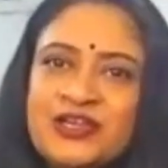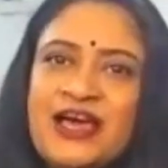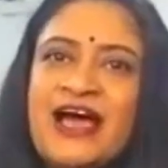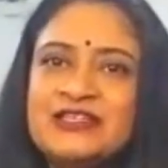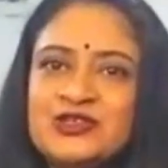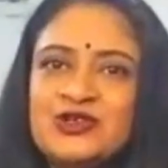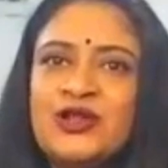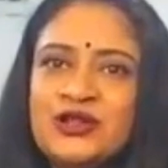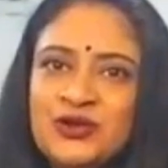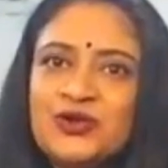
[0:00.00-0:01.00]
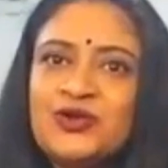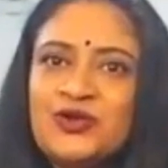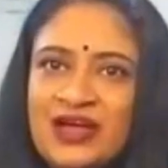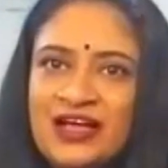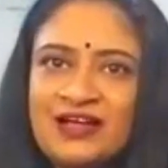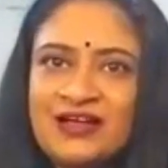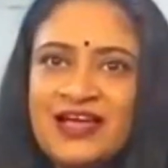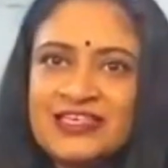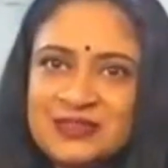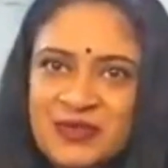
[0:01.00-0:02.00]
good hands-on,
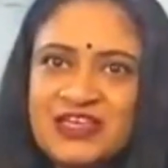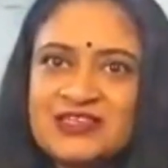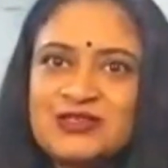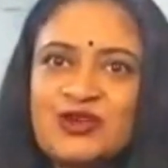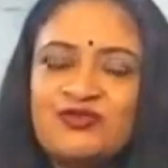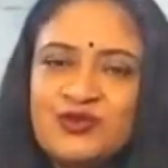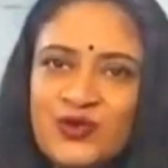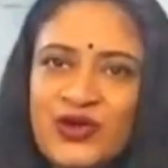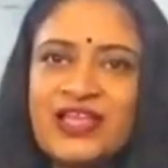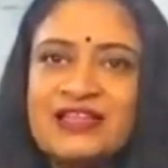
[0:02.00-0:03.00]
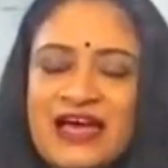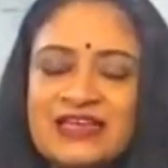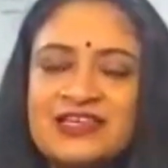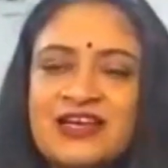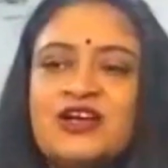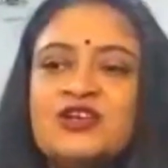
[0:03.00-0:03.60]
experience of doing that.